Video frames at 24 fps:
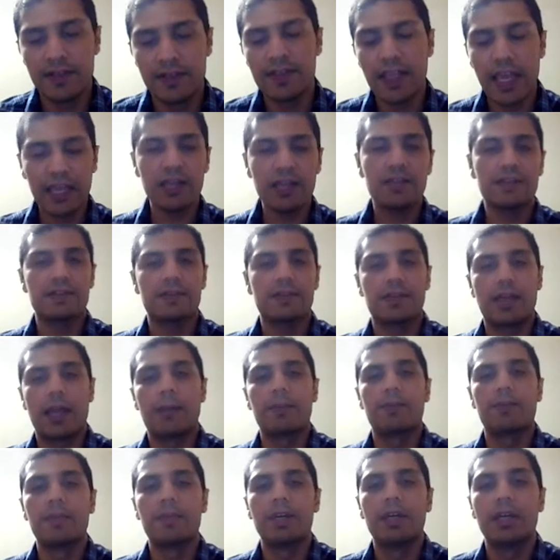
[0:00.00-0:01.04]
a second
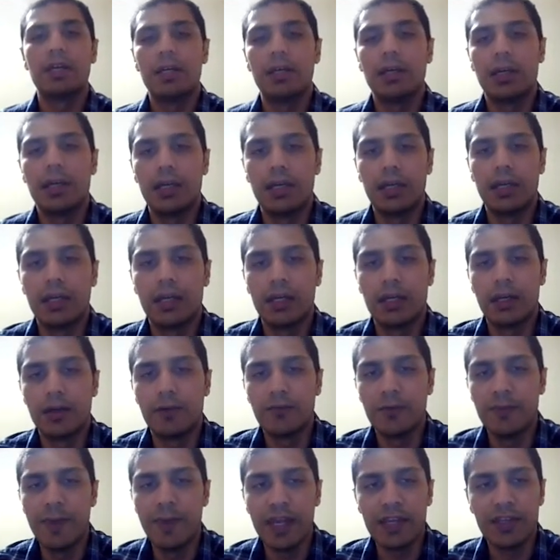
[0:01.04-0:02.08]
step,
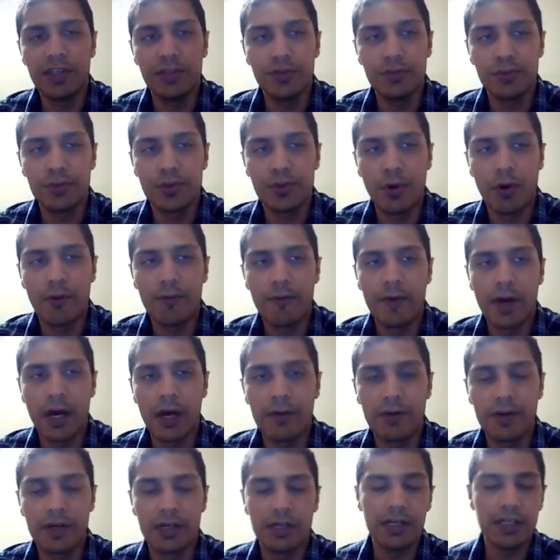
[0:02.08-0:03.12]
we make use of
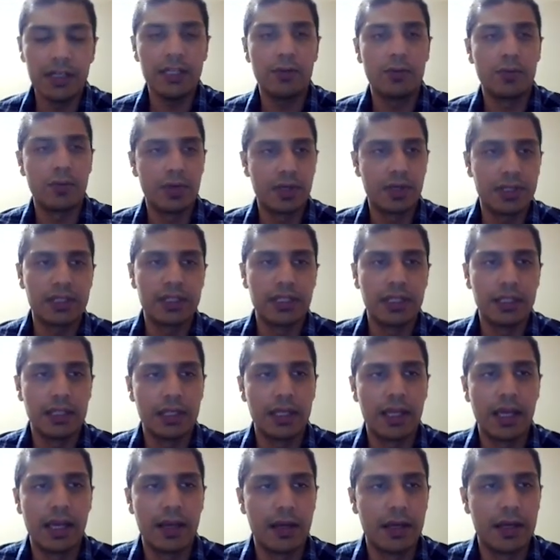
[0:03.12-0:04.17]
our early work,
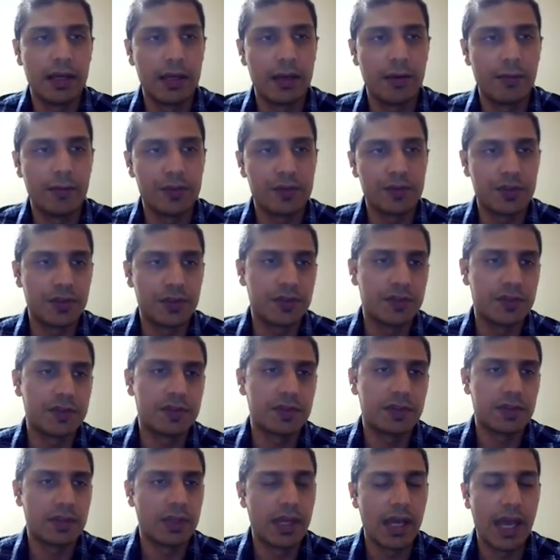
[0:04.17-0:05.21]
which
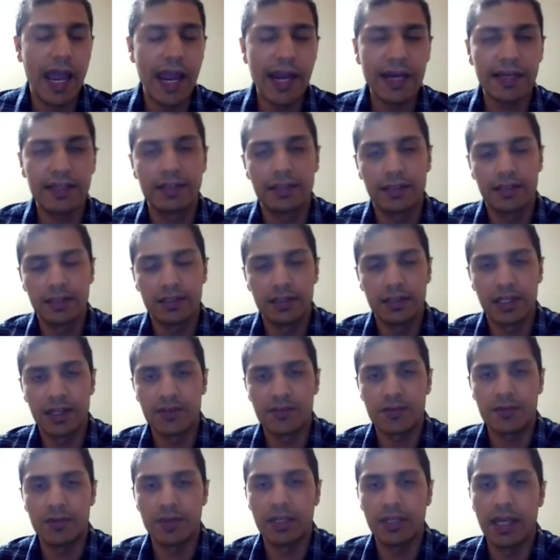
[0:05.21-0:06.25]
is a hacked
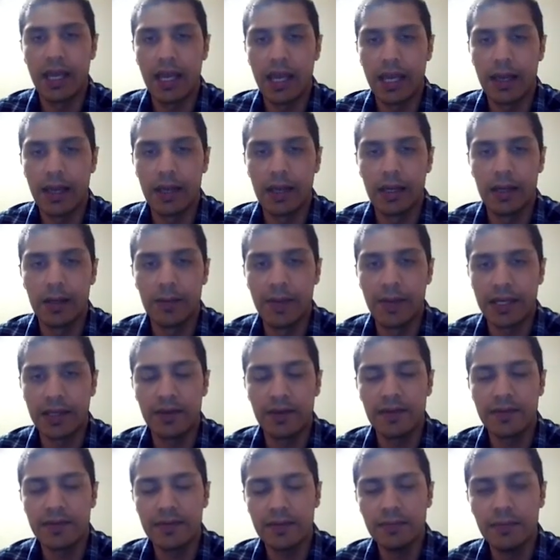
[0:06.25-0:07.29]
clustering
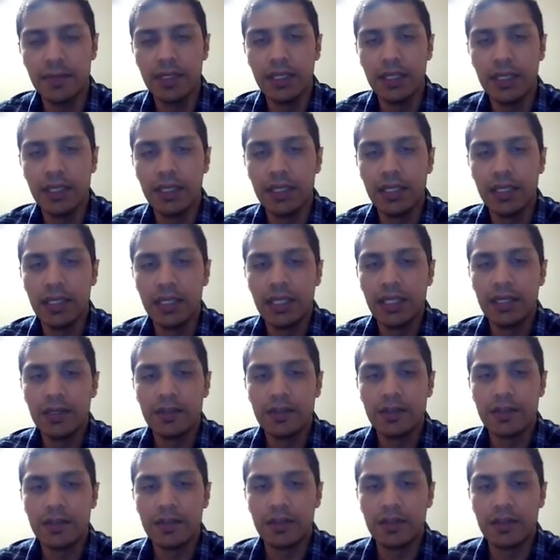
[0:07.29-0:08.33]
mechanism
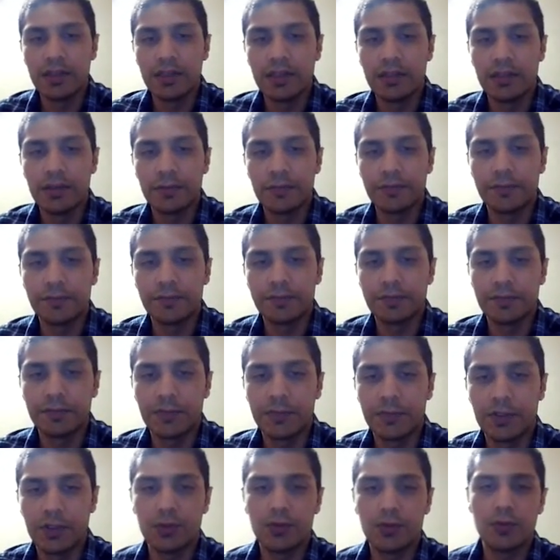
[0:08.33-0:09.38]

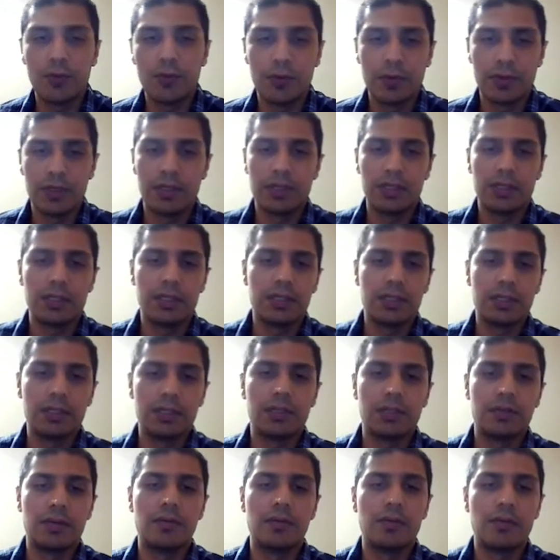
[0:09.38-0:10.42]
to
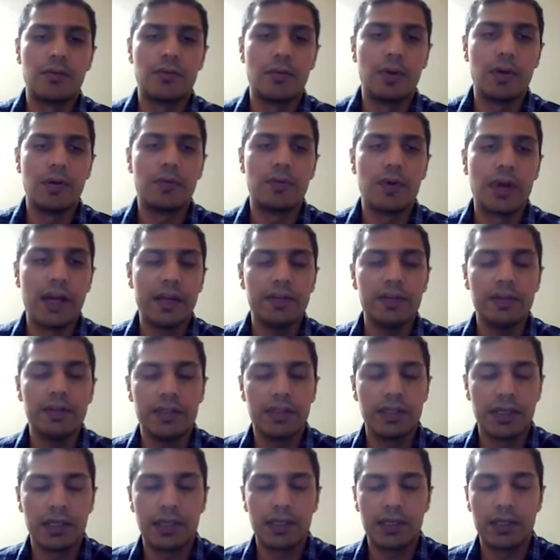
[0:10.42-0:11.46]

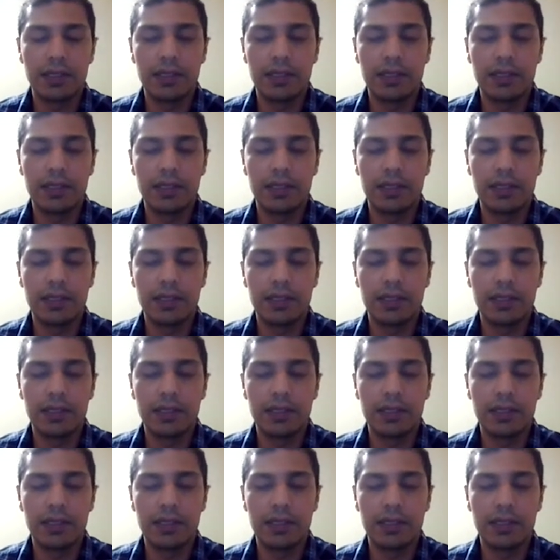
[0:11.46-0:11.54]
run